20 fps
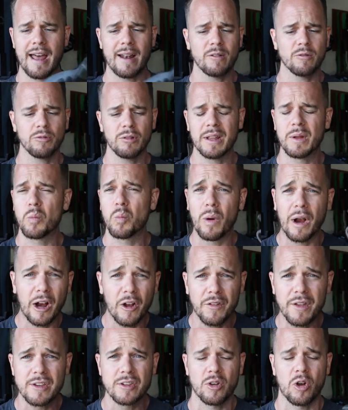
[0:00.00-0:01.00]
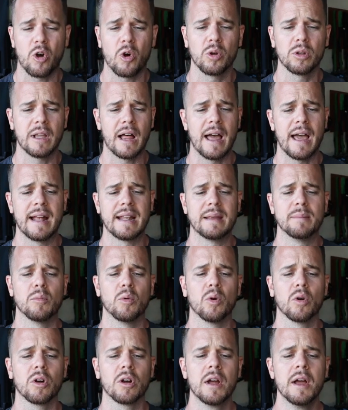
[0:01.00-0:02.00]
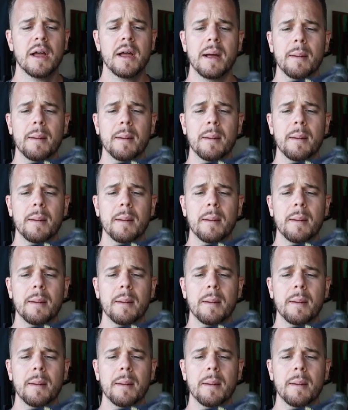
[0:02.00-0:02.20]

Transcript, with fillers: I don't really wear these a whole lot anymore,